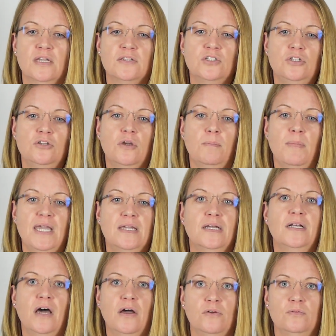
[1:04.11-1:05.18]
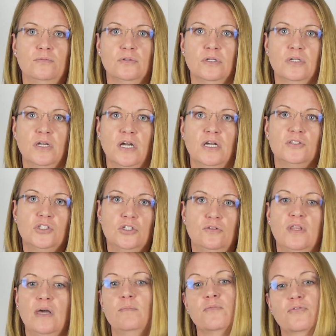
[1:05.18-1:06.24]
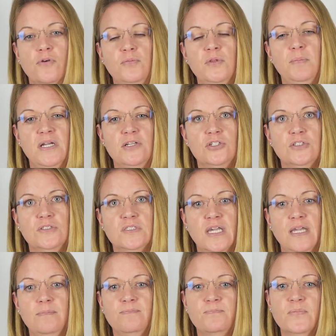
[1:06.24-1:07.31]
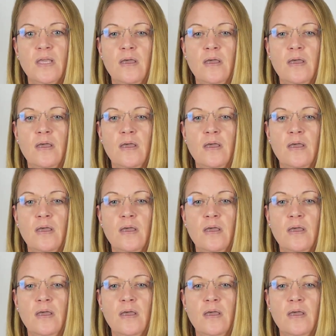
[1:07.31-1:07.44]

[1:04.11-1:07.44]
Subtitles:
So you can make a loan to them from the pension scheme.